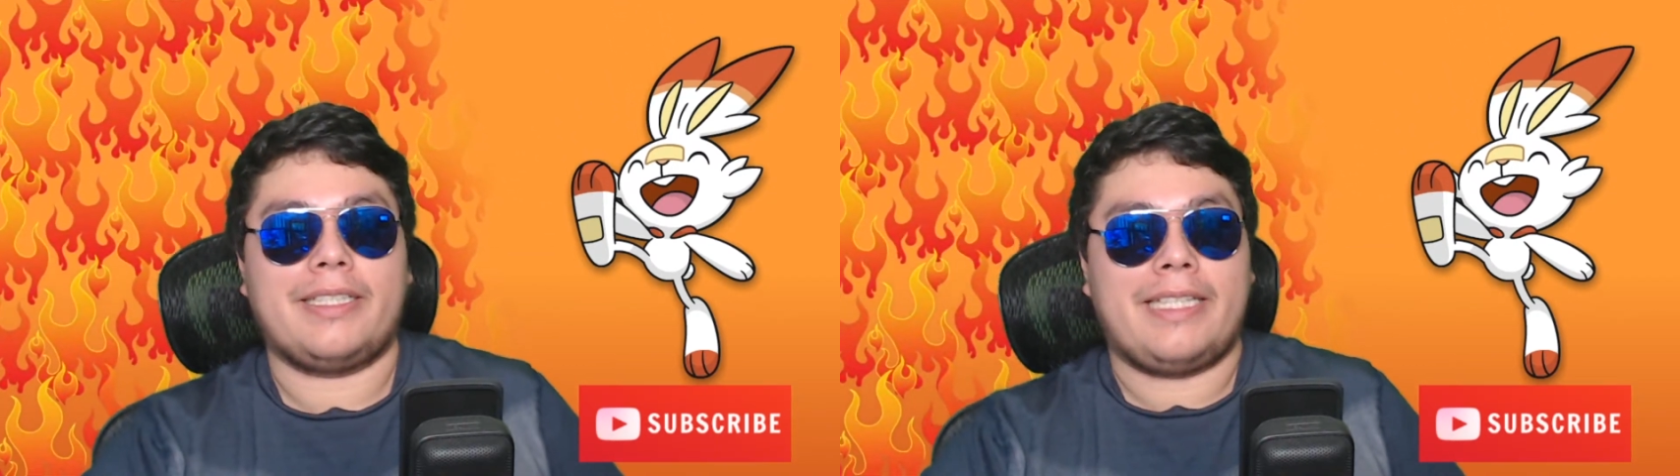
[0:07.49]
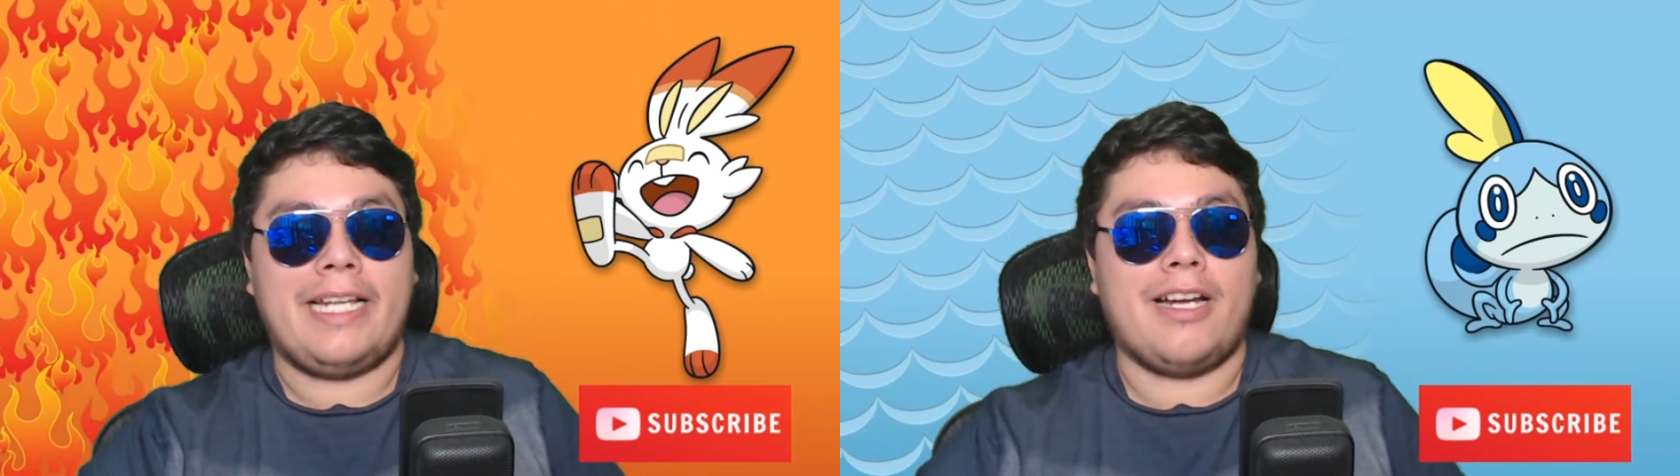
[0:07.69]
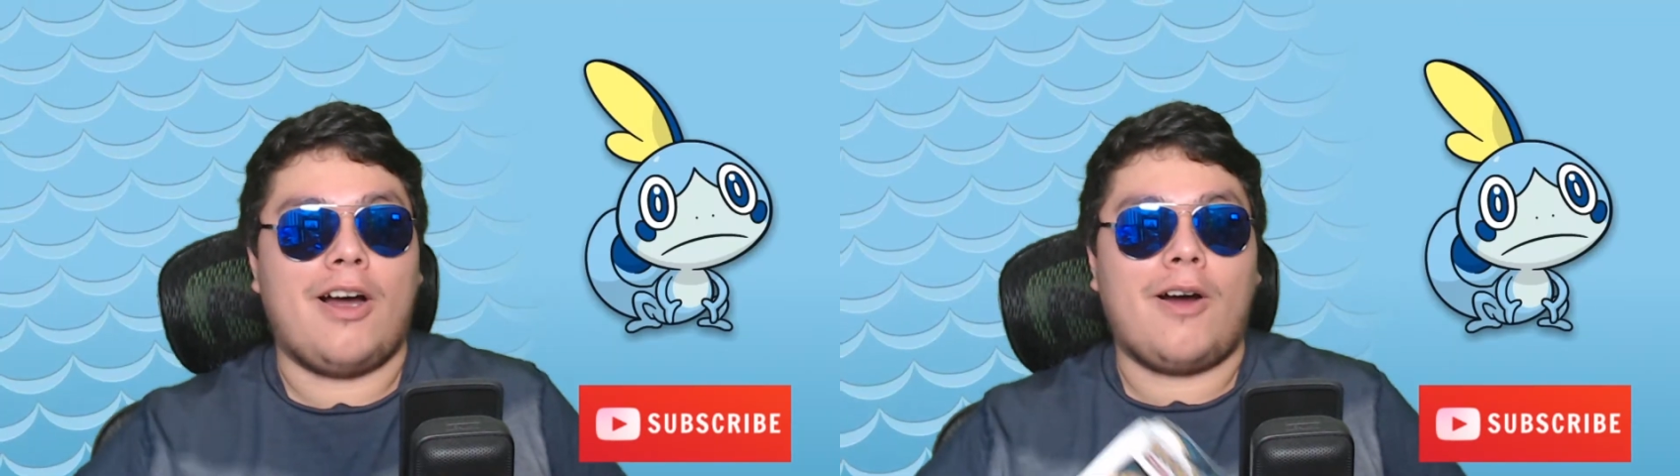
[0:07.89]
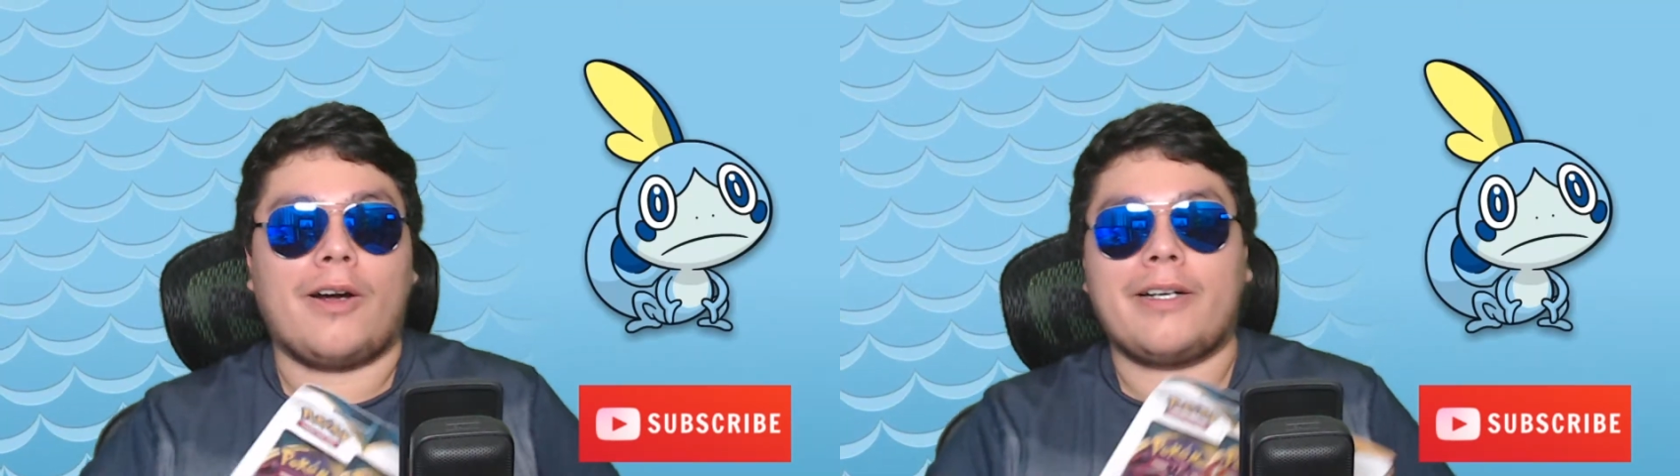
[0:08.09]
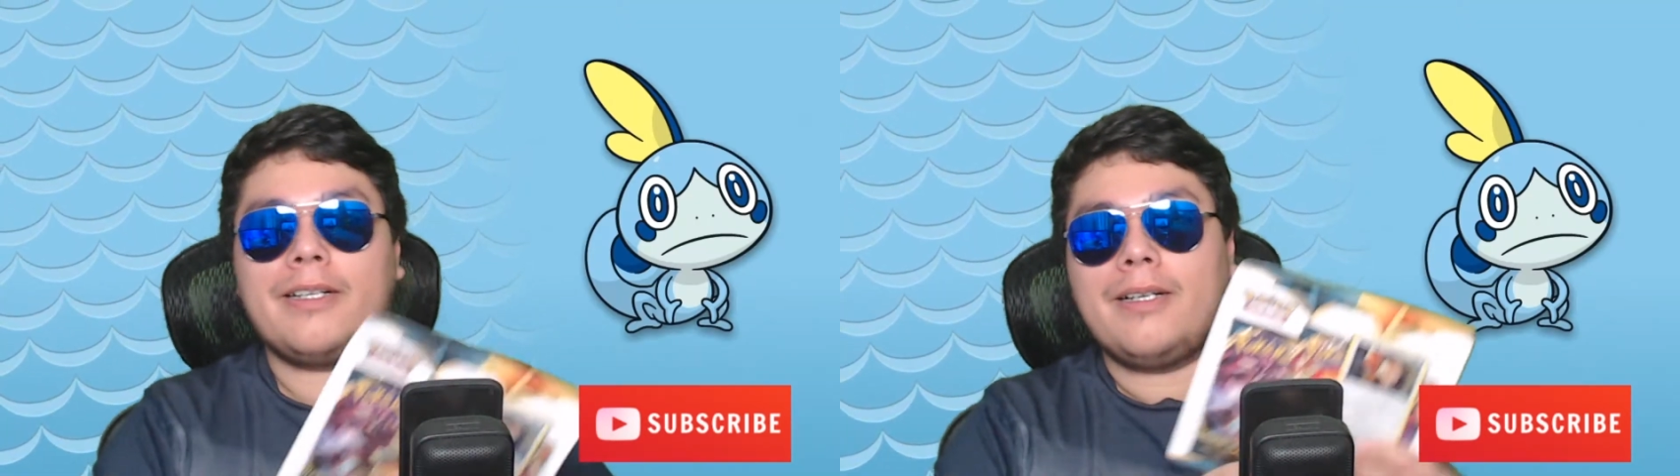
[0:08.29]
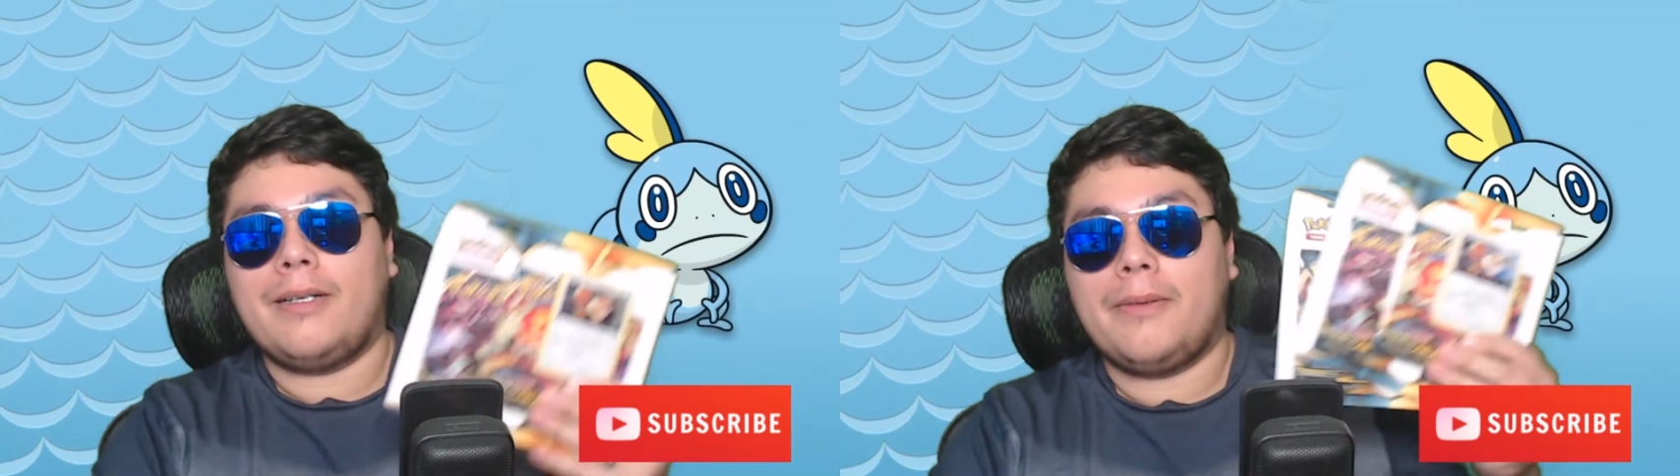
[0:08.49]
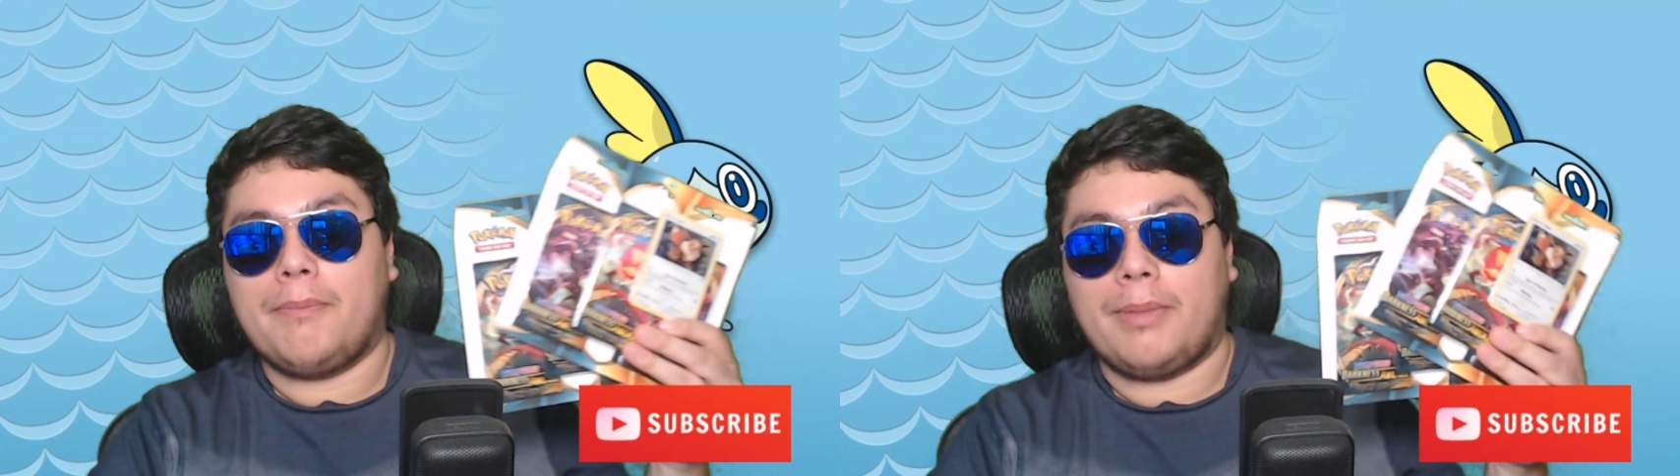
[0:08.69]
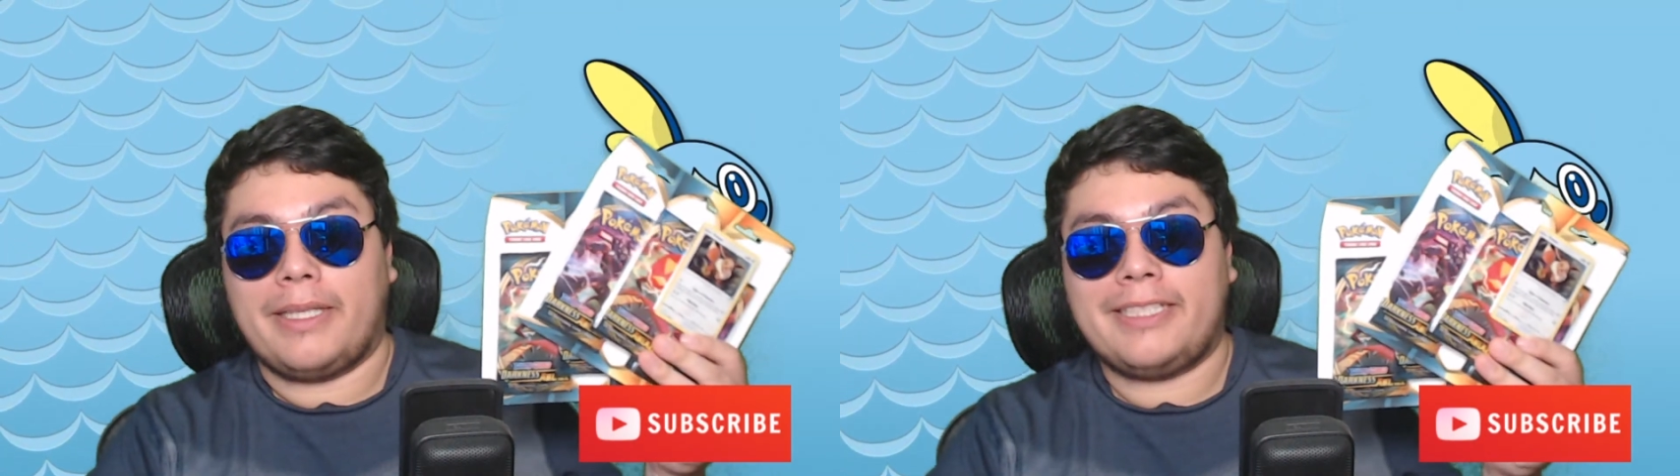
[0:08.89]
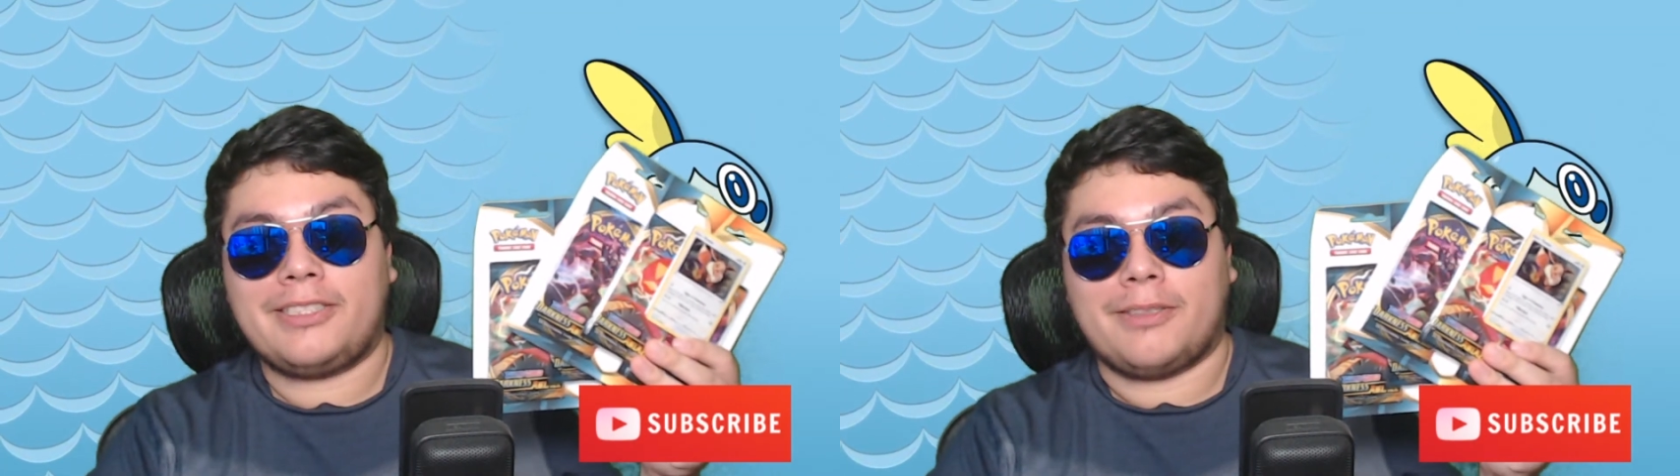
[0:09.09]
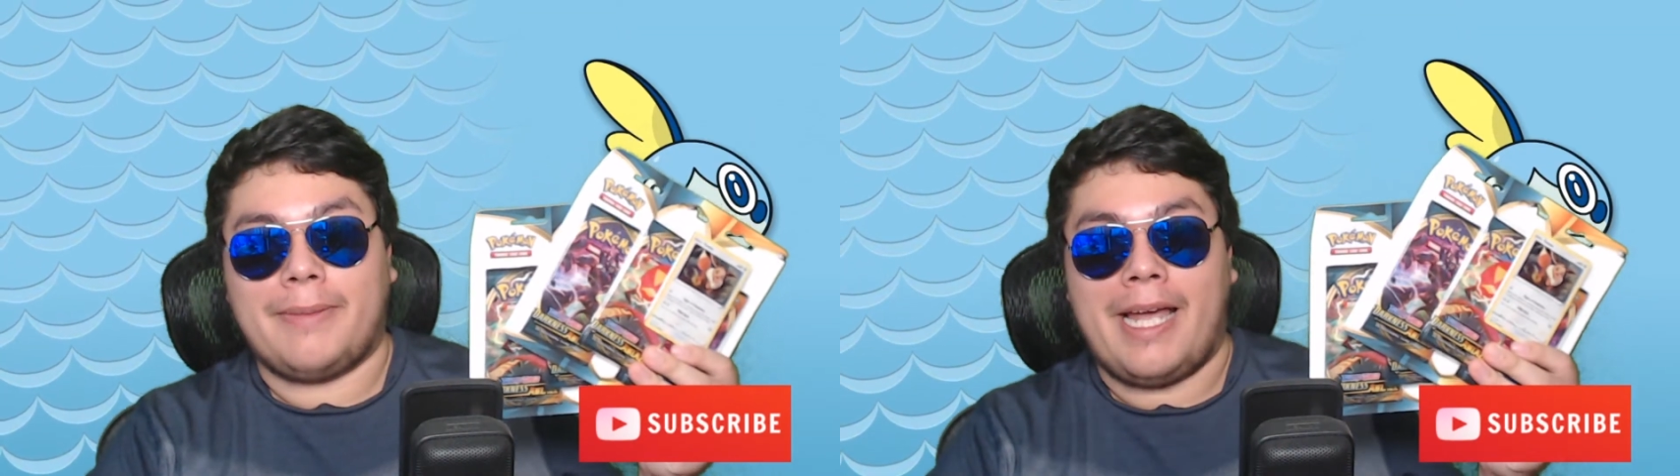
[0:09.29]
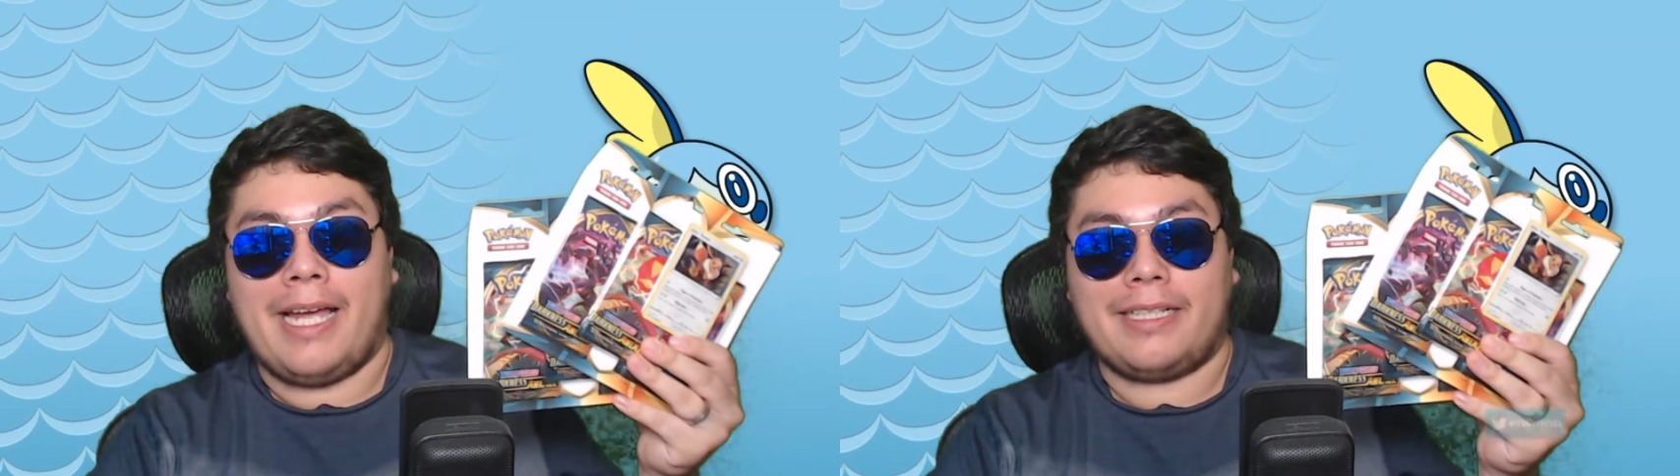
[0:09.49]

They are blister packs.